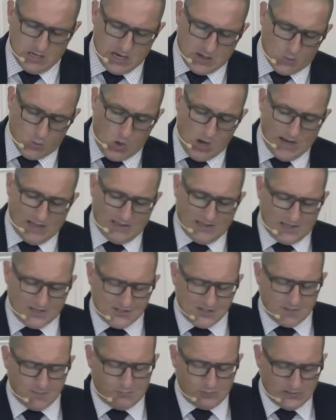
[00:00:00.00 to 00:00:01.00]
And while
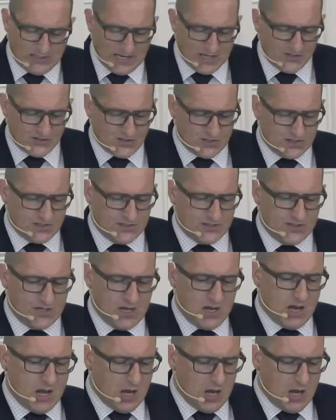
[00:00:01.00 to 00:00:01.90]
that's unpleasant,